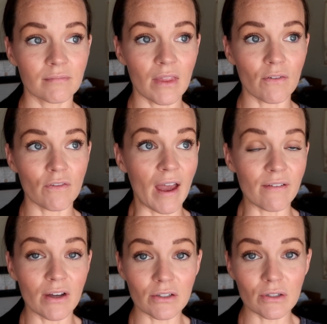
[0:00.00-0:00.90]
the
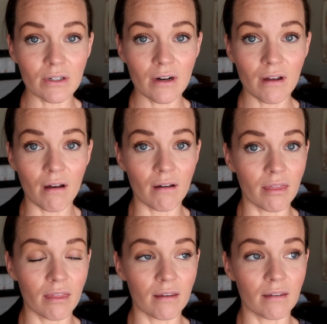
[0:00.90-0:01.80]
$500
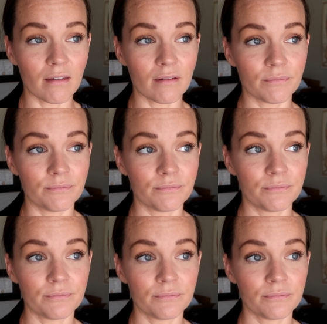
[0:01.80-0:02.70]
on the
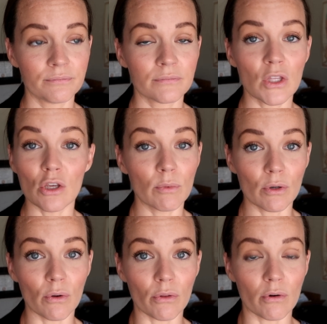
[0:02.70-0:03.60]
human
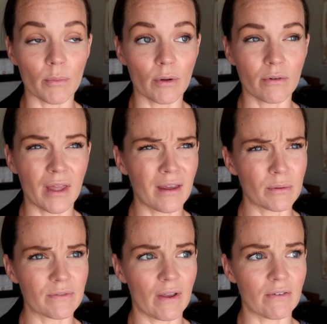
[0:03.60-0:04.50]
growth hormone. I think it
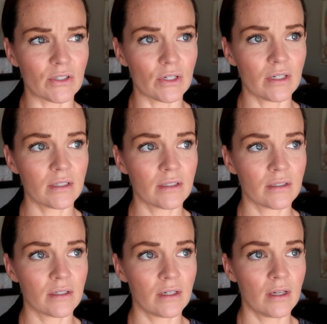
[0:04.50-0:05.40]
was $500.
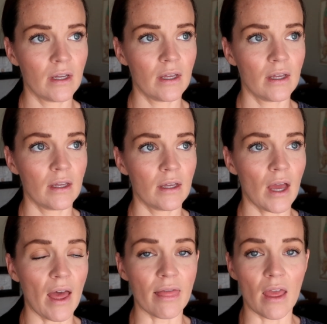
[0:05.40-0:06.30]

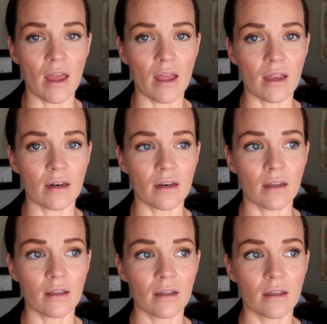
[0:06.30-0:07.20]
And then
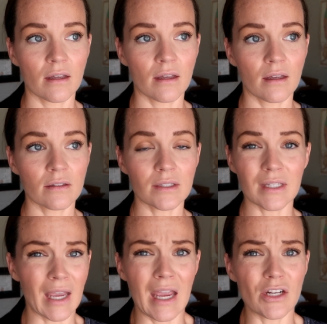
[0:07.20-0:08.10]
this is
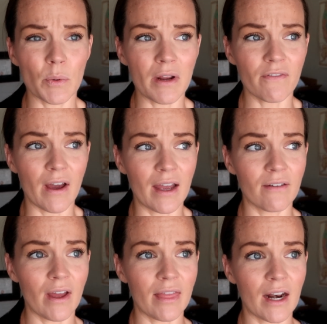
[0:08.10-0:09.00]
like $825,
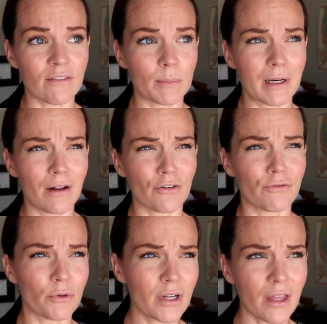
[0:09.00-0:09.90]
and then I've spent another
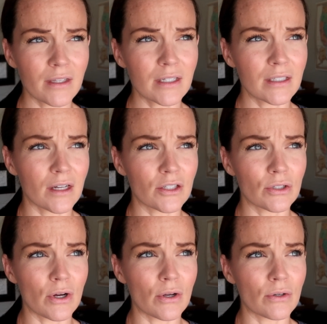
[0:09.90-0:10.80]
$40 on the
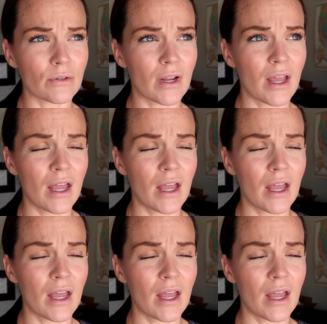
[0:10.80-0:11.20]
testosterone,